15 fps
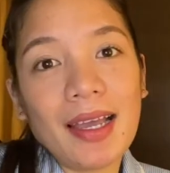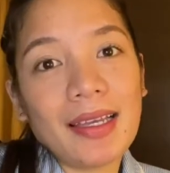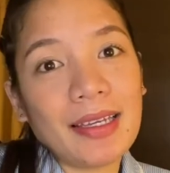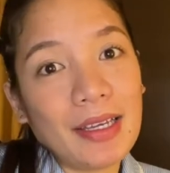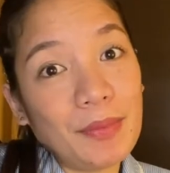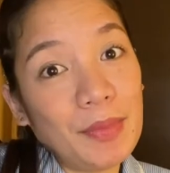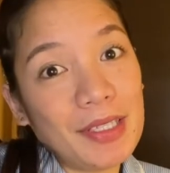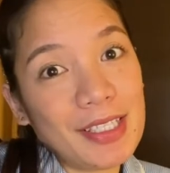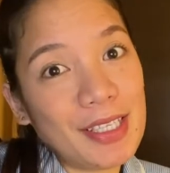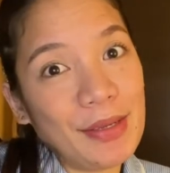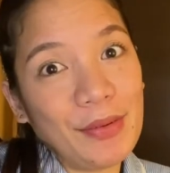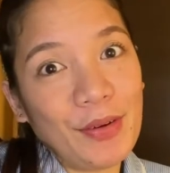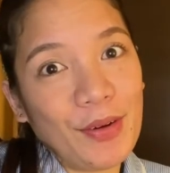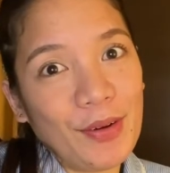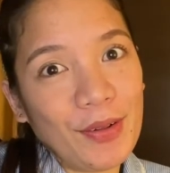God bless
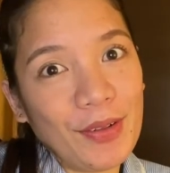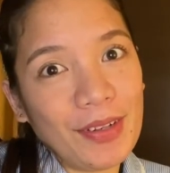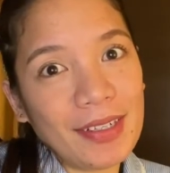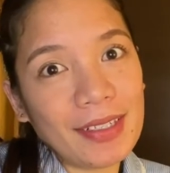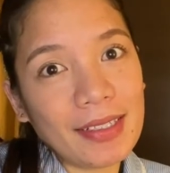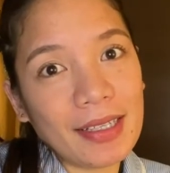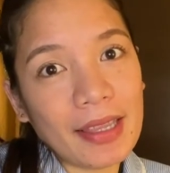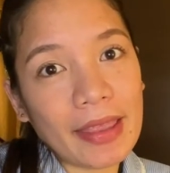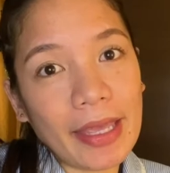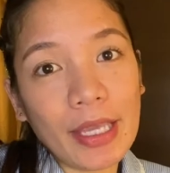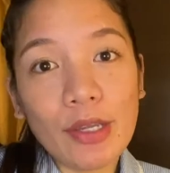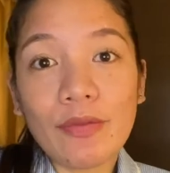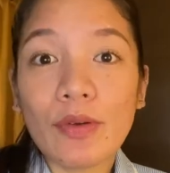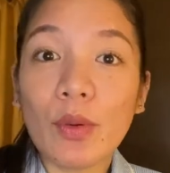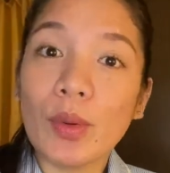you all.
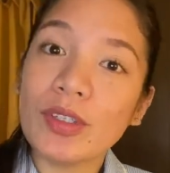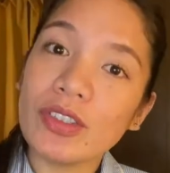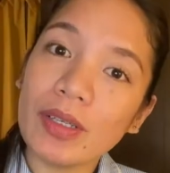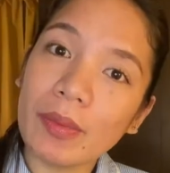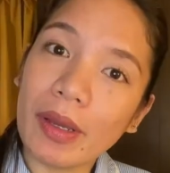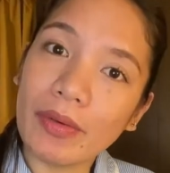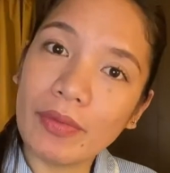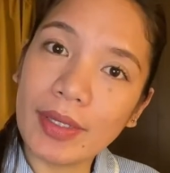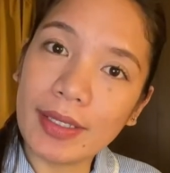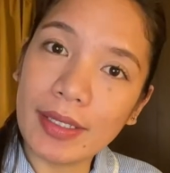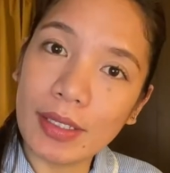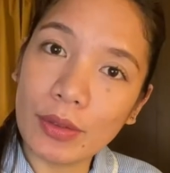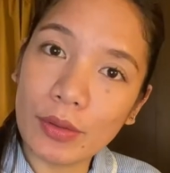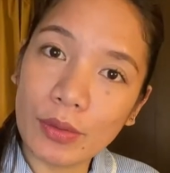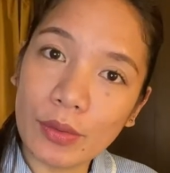Thank you for watching my
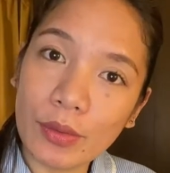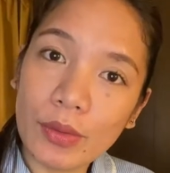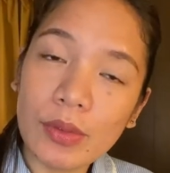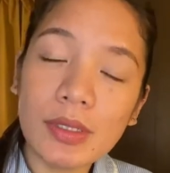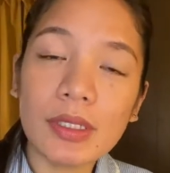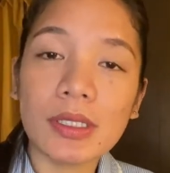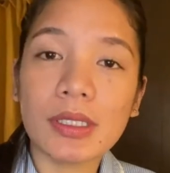video.